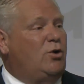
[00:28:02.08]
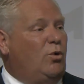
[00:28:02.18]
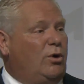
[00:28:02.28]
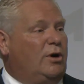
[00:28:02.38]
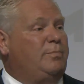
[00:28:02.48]

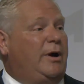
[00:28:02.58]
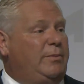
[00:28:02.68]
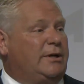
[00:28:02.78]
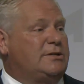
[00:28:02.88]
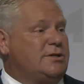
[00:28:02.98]
core
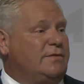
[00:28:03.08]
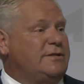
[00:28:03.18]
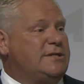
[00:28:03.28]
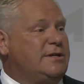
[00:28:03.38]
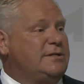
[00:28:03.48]
public
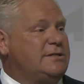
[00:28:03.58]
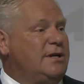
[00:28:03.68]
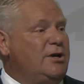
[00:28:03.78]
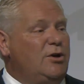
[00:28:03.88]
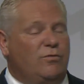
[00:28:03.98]
services
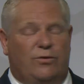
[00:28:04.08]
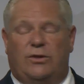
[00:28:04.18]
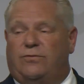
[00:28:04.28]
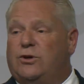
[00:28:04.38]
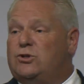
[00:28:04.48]
for
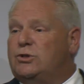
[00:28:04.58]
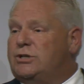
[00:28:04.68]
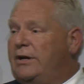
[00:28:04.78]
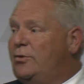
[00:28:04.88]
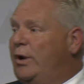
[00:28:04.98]
the future
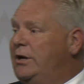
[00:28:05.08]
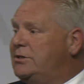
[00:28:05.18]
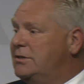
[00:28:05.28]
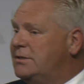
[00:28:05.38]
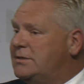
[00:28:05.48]

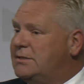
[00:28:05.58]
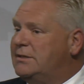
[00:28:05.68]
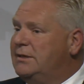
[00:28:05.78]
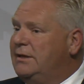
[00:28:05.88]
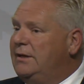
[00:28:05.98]
generations.
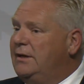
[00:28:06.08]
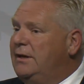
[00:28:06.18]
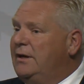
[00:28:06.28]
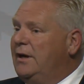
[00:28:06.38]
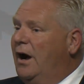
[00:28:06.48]

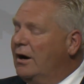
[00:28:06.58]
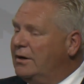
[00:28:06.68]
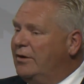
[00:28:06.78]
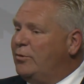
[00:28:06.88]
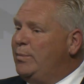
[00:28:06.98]
Our
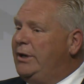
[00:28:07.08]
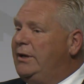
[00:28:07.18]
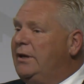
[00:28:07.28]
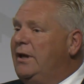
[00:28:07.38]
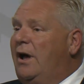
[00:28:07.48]
government
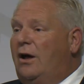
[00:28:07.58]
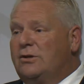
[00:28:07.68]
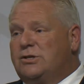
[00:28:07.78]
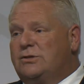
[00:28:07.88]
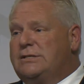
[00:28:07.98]

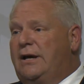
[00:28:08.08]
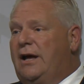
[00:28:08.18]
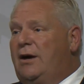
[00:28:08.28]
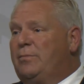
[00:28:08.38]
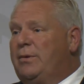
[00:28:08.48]
also set
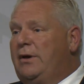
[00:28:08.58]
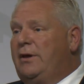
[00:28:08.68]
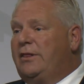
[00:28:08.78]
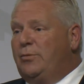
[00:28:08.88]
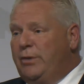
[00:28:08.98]
up
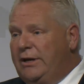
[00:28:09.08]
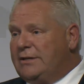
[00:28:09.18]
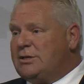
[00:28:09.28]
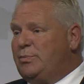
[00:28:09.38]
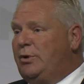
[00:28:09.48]
the
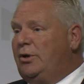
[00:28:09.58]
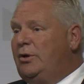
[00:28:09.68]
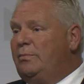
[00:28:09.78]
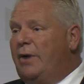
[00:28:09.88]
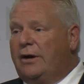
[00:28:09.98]
Municipal
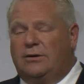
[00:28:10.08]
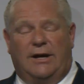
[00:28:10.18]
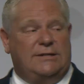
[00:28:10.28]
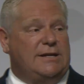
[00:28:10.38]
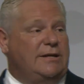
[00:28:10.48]

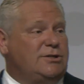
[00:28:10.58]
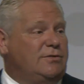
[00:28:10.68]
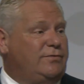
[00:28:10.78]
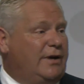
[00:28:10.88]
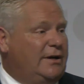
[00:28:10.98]
Modernization
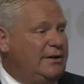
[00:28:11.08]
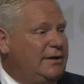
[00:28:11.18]
Fund.